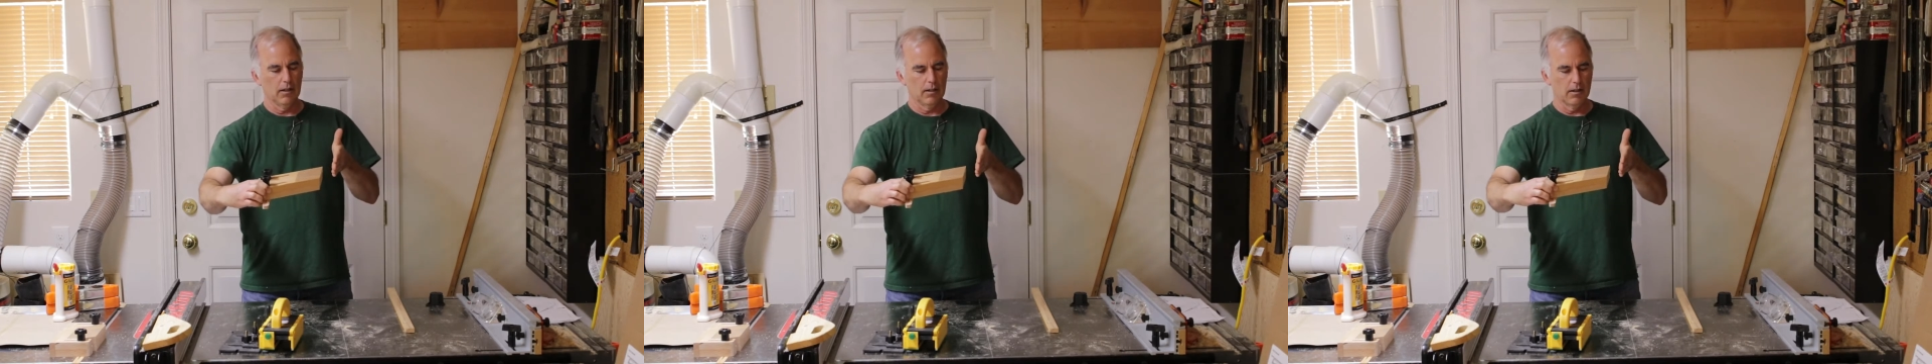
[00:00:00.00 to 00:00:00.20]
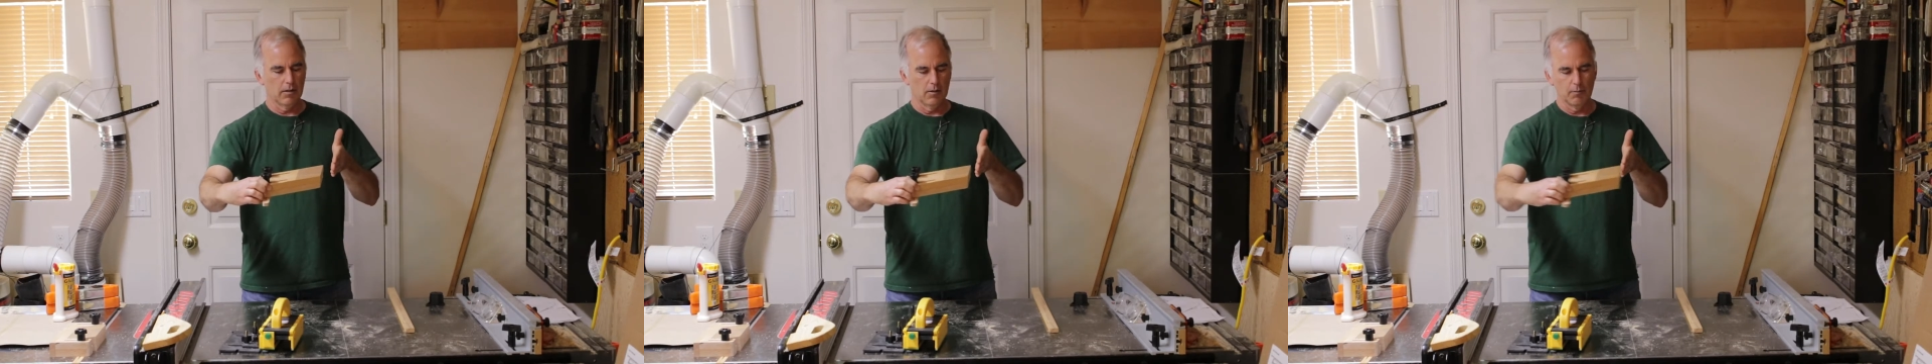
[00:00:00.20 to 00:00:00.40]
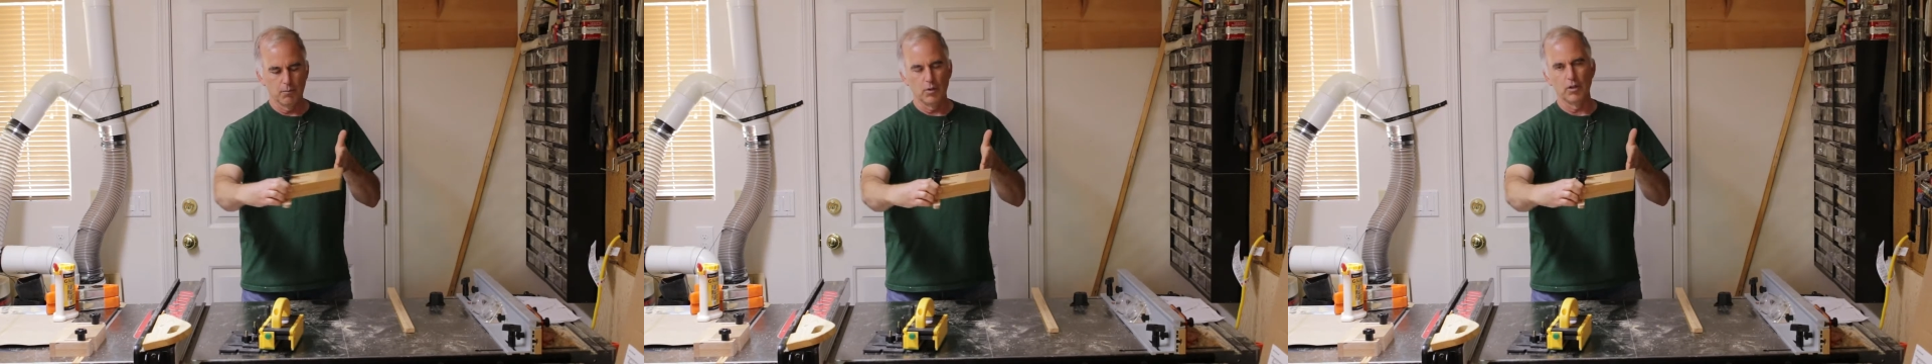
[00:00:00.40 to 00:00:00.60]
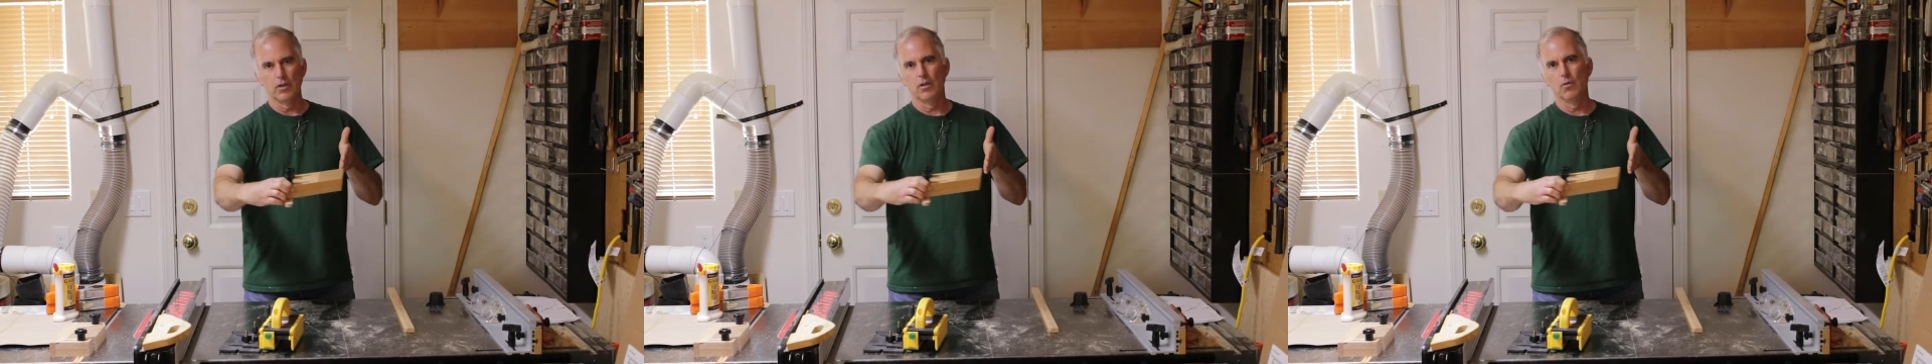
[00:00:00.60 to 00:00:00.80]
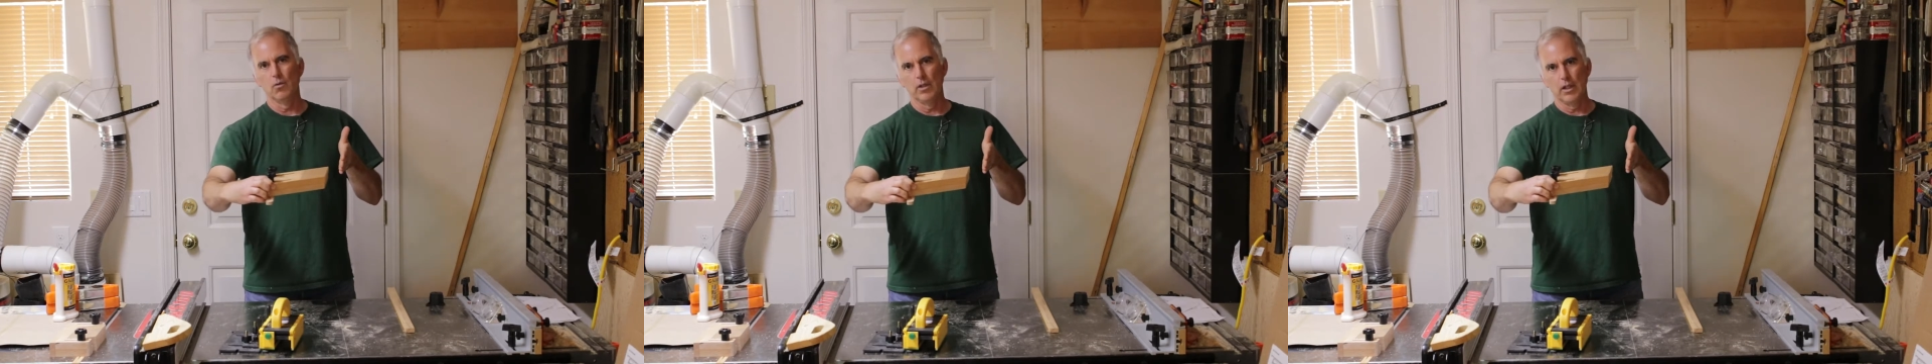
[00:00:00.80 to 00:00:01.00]
it doesn't push
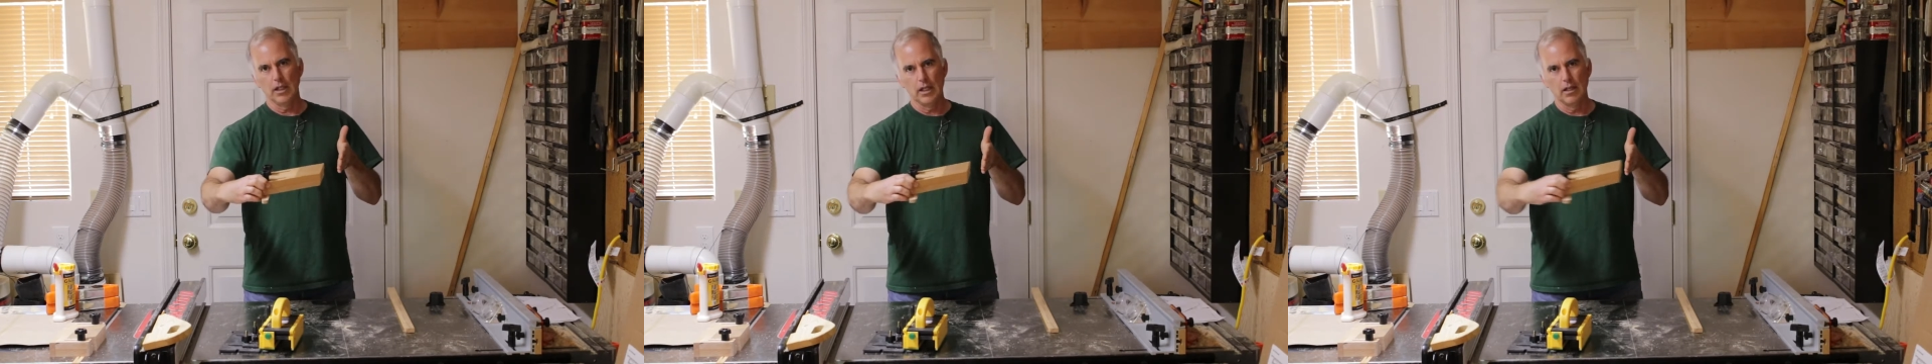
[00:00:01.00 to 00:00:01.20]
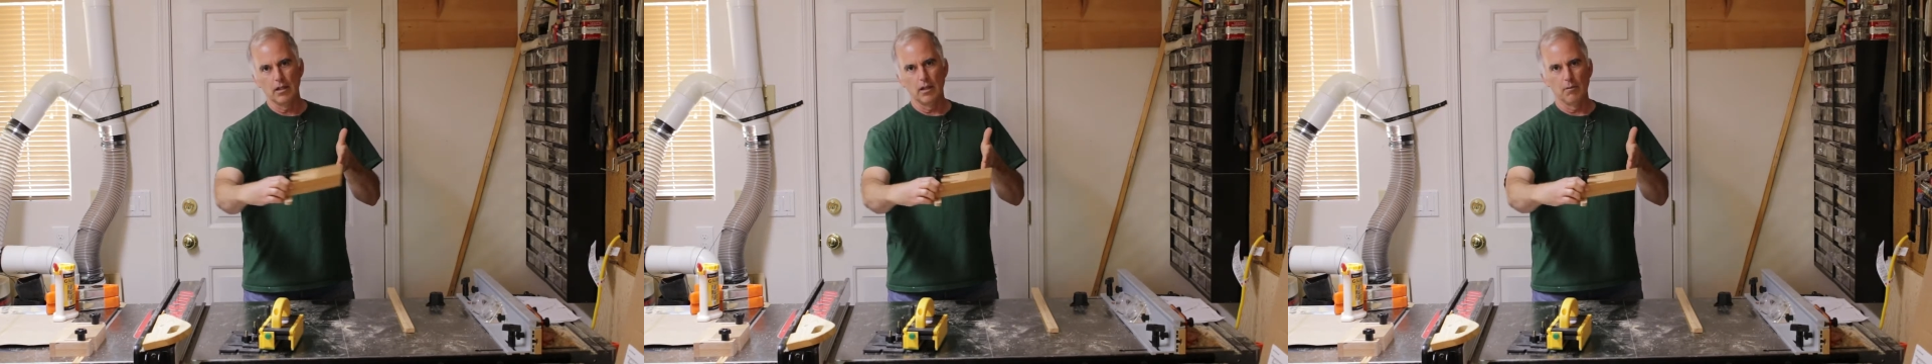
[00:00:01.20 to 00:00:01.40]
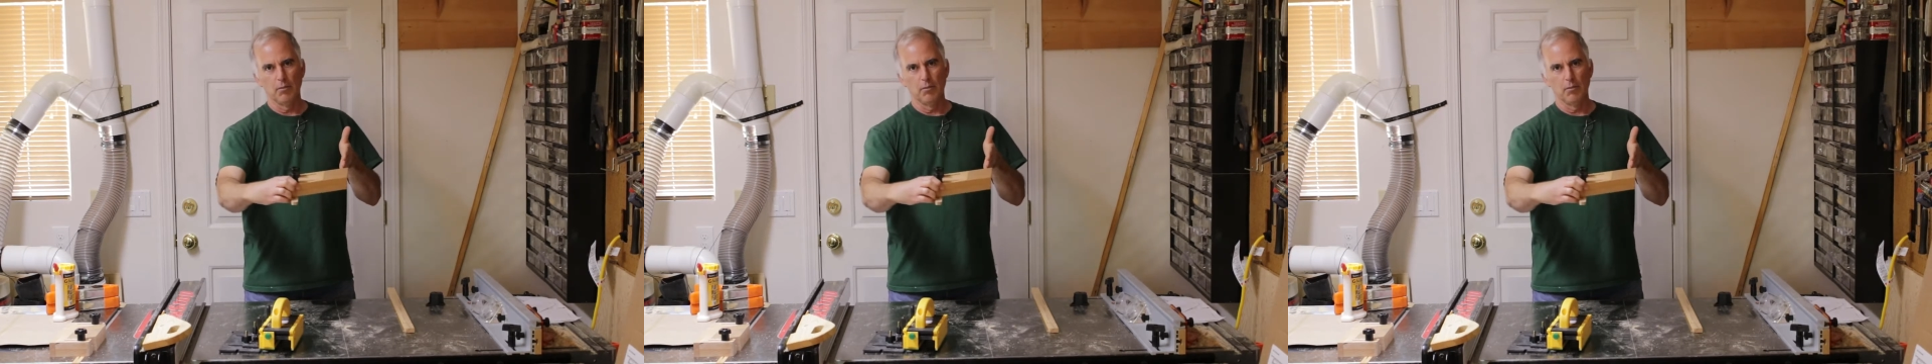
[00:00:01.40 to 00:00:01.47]
the wood into the